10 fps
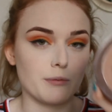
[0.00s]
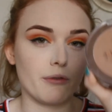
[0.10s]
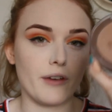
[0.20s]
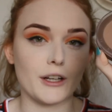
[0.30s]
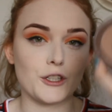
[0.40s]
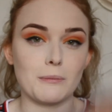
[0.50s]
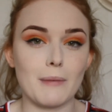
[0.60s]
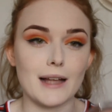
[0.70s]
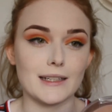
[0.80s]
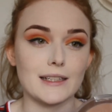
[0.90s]
Perfection
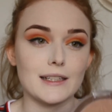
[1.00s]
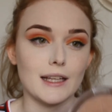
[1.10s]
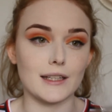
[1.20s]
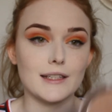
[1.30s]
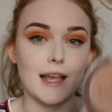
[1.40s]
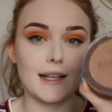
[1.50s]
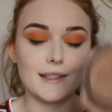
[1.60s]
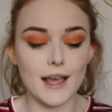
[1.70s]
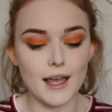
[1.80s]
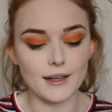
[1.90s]
Matte in Sunset
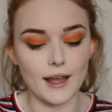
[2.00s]
Tan.